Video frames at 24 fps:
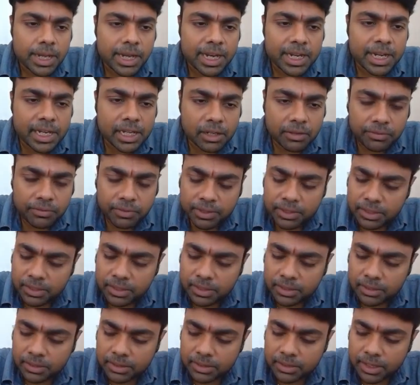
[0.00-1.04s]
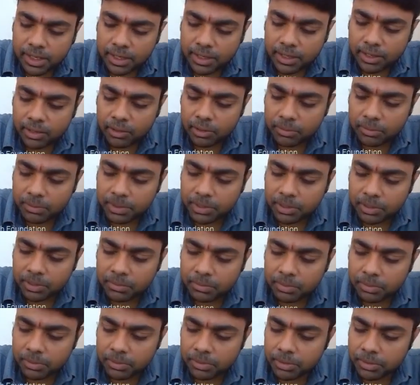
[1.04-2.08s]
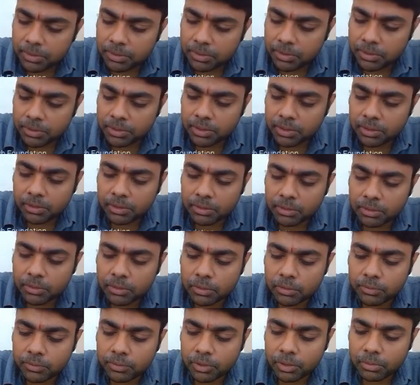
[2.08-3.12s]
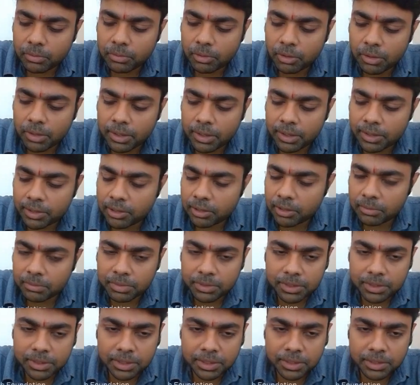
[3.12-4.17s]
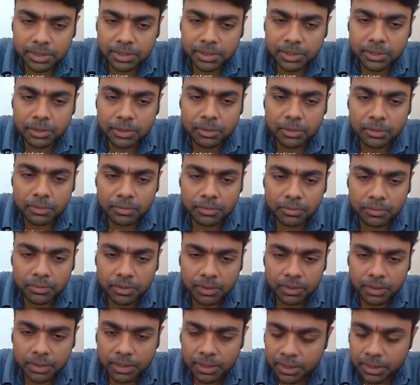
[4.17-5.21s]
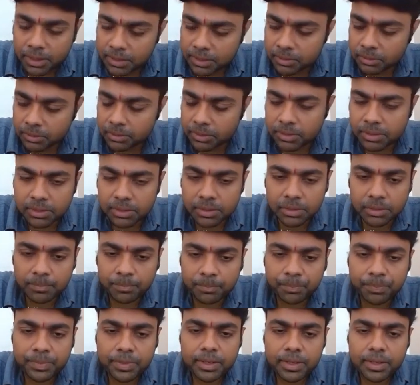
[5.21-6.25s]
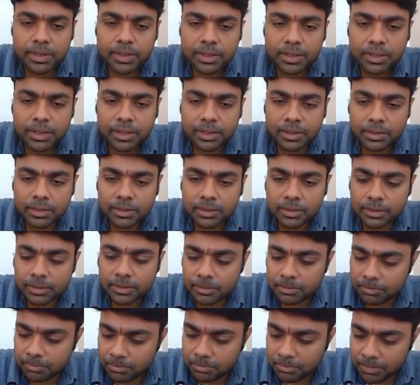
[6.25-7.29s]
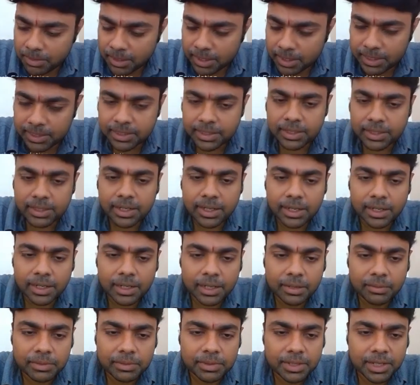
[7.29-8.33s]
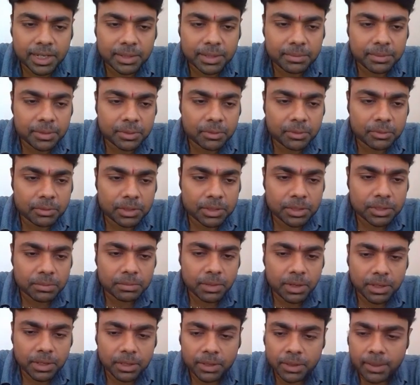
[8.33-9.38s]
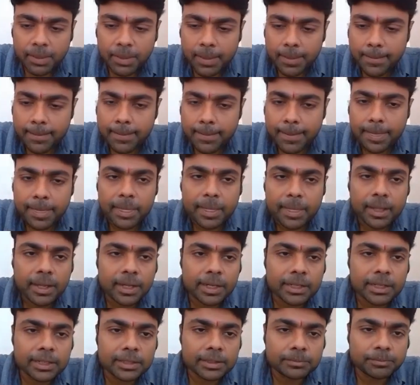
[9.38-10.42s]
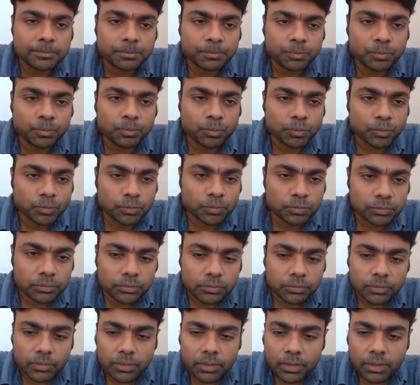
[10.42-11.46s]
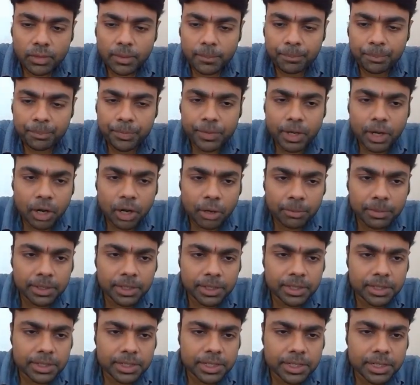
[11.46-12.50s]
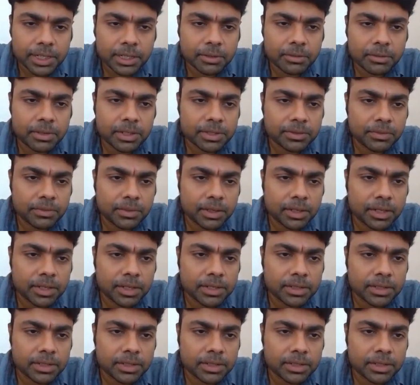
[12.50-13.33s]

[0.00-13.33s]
Any offense under this act cannot be compounded, so you cannot go for a monetary compensation in lieu of arrest. So this is a recent guideline which came in 2 months back, and the government initiative as far